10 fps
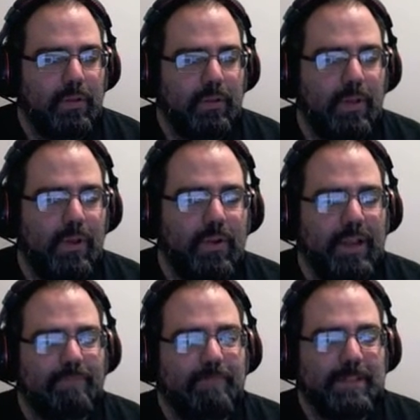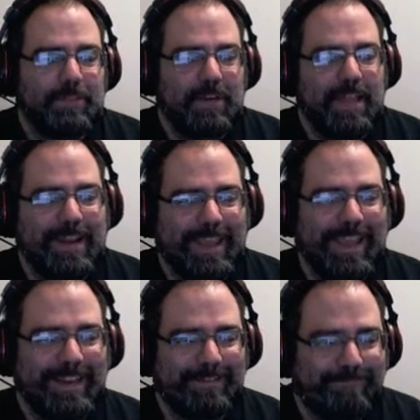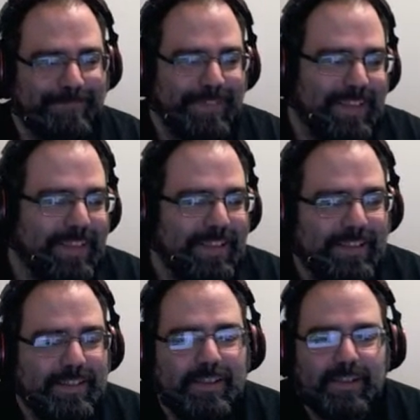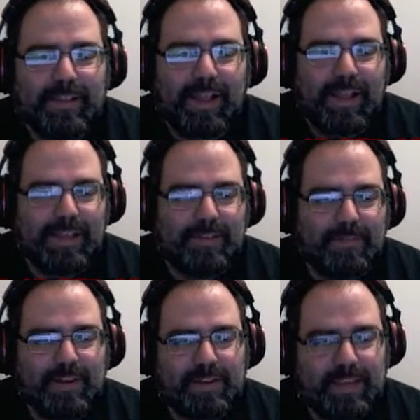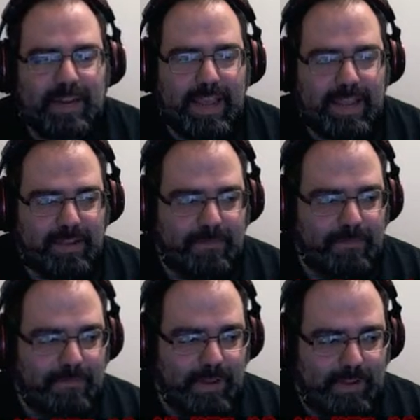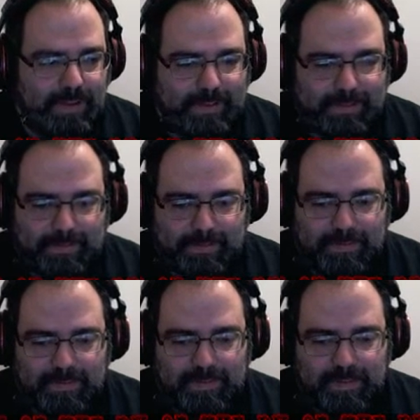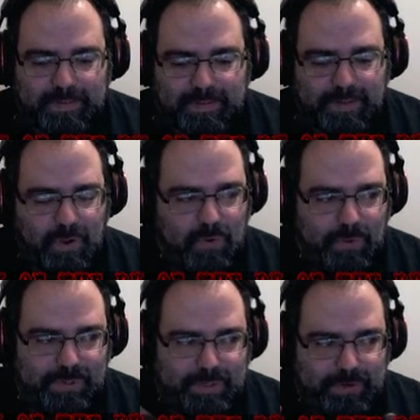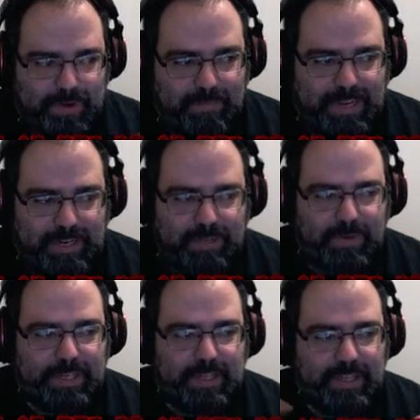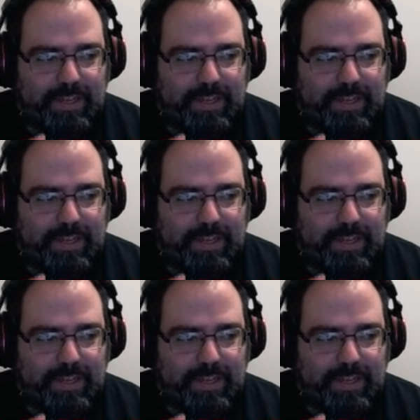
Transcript: Okay, let's try that again. I have yet to get a hang of uh, this whole streaming Twitch thing.